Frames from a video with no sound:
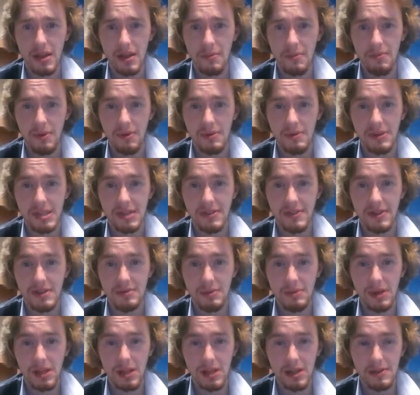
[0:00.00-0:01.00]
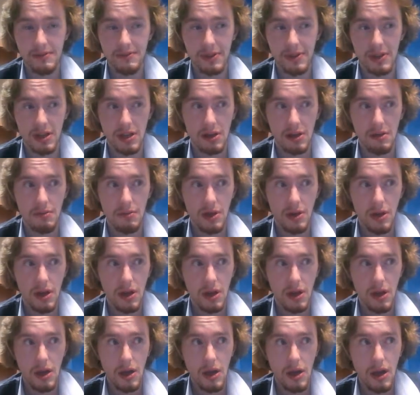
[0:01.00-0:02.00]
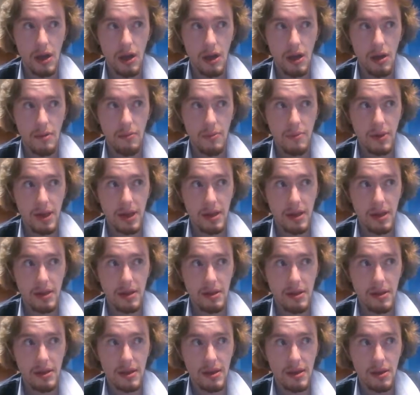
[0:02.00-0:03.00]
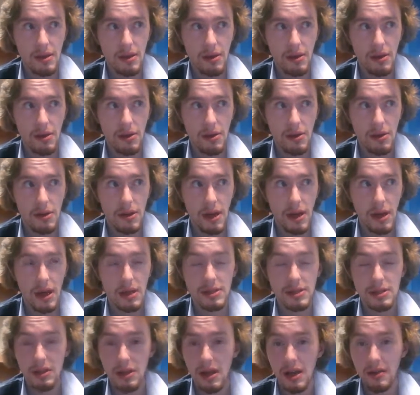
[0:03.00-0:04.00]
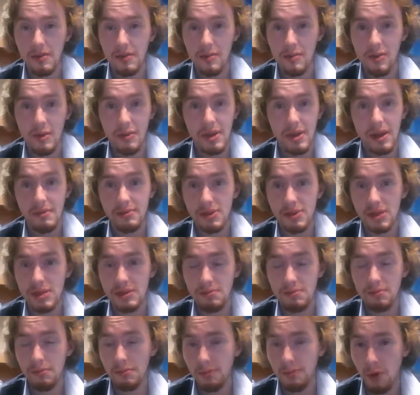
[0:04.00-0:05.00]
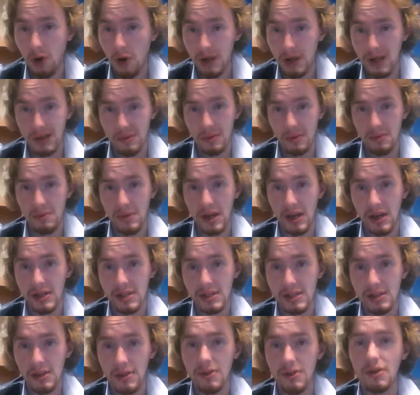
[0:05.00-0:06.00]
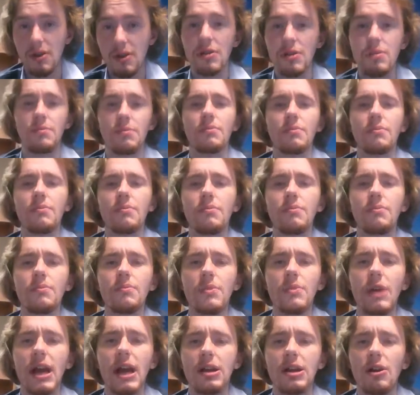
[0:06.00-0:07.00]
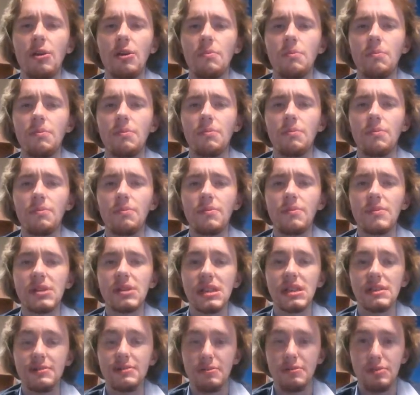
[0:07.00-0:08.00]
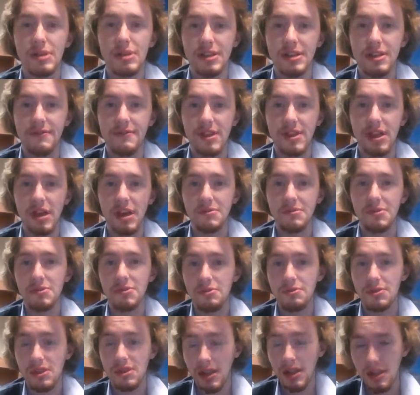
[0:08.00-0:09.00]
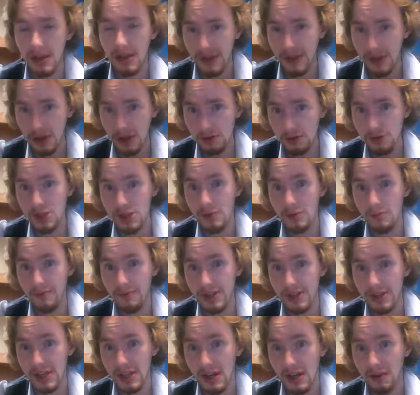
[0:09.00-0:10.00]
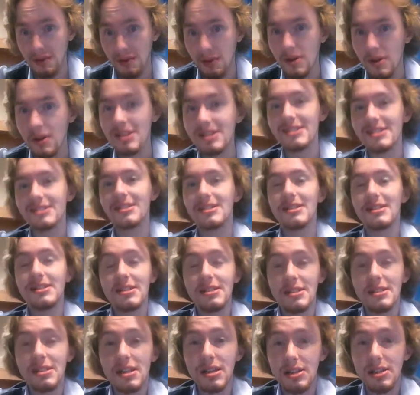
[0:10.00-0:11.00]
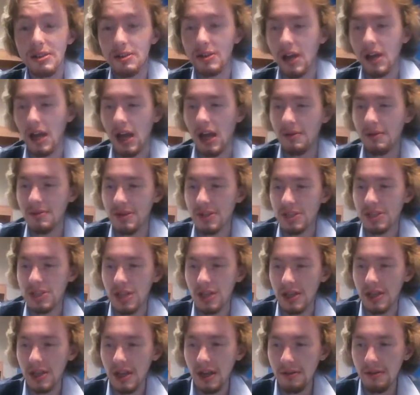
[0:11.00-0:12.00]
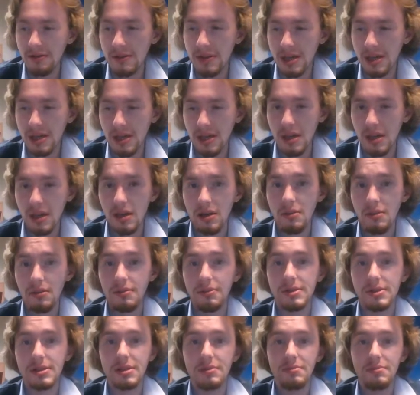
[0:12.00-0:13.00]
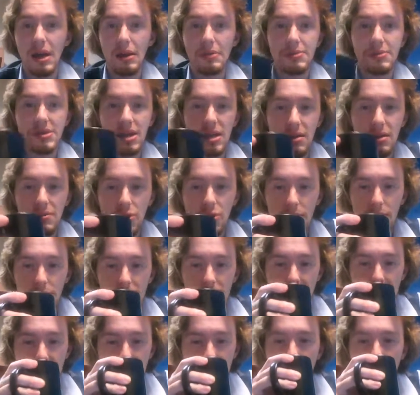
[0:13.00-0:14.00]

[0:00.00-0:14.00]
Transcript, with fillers: Probably said this in my last video, but yeah, so I'm, I'm just bored out of my mind, so I thought, hang on, this gives me plenty of time to do another YouTube video. So yeah, I'm just chilling out with some Pepsi at the moment.